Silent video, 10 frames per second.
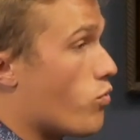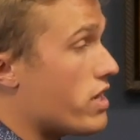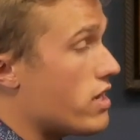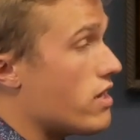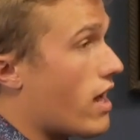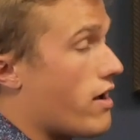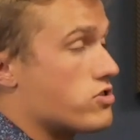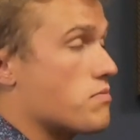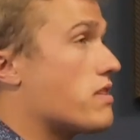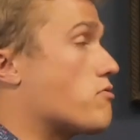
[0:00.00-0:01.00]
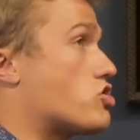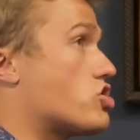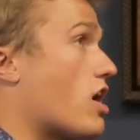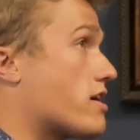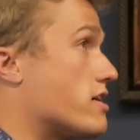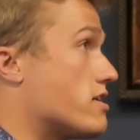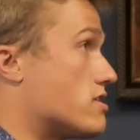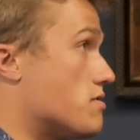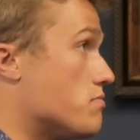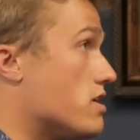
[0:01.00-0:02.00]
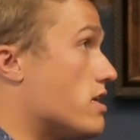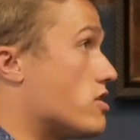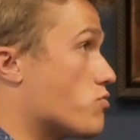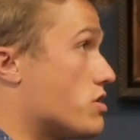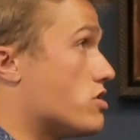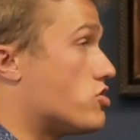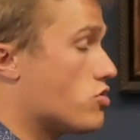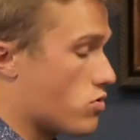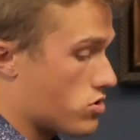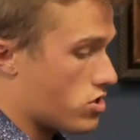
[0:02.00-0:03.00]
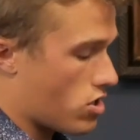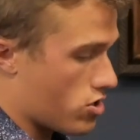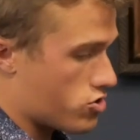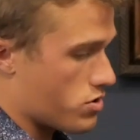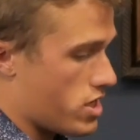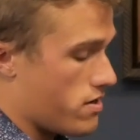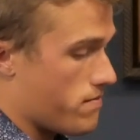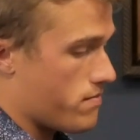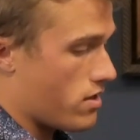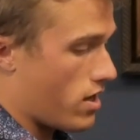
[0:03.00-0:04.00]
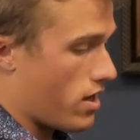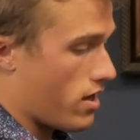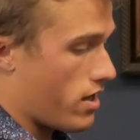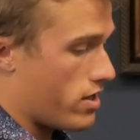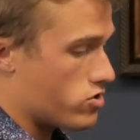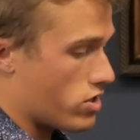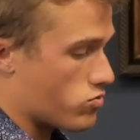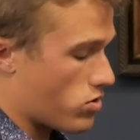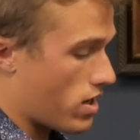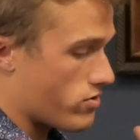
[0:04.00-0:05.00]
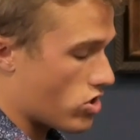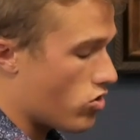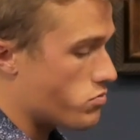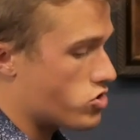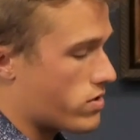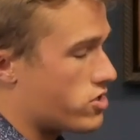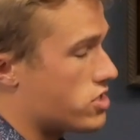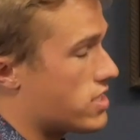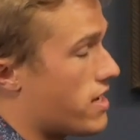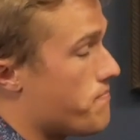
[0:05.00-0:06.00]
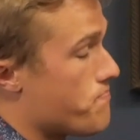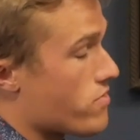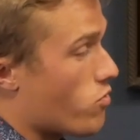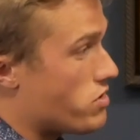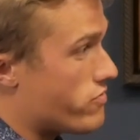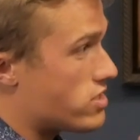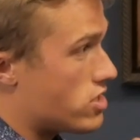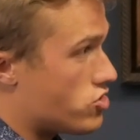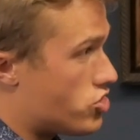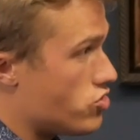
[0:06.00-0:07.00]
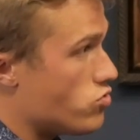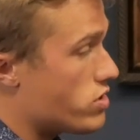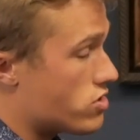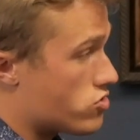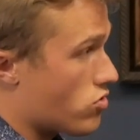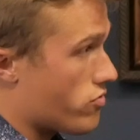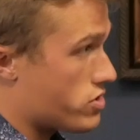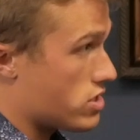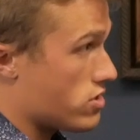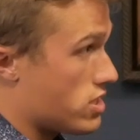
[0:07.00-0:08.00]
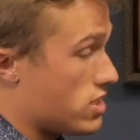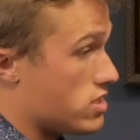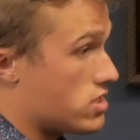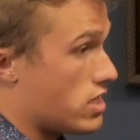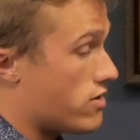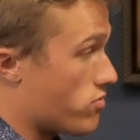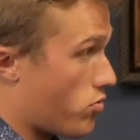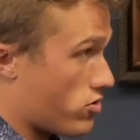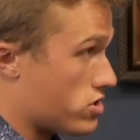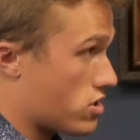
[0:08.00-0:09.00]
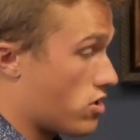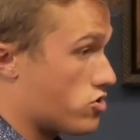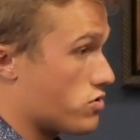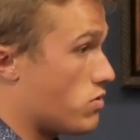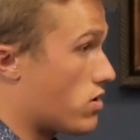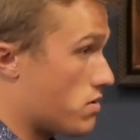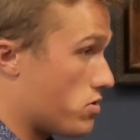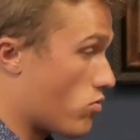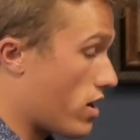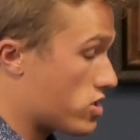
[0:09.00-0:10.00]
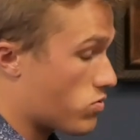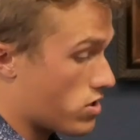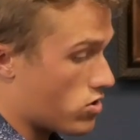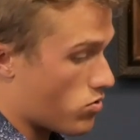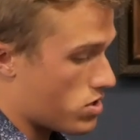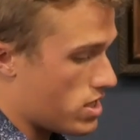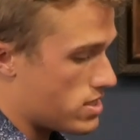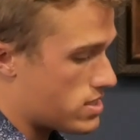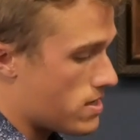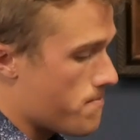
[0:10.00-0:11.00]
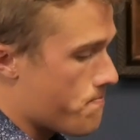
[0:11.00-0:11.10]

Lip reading: Something that was shocking to me as we toured the country, as we're kind of in the home stretch, is that we visited 2 wind and solar facilities in different parts of the country, one in the Midwest, one in the Northeast,